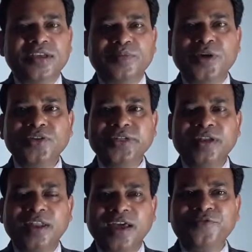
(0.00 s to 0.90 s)
Because
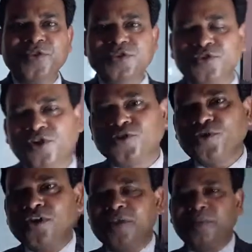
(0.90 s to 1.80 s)
in life is not
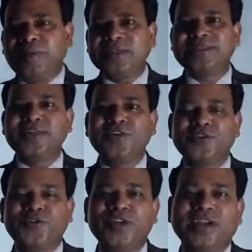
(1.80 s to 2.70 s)
only measuring
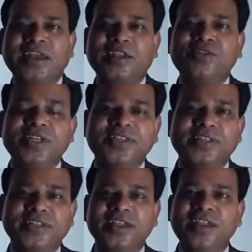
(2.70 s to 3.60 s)
or doing
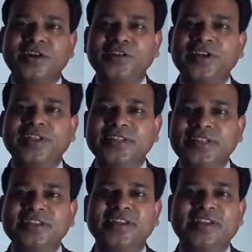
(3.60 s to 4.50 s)
calculation. There are a lot of other
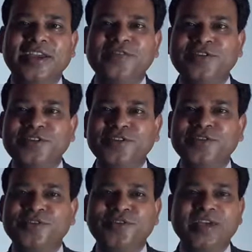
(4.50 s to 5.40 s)
things in life to do.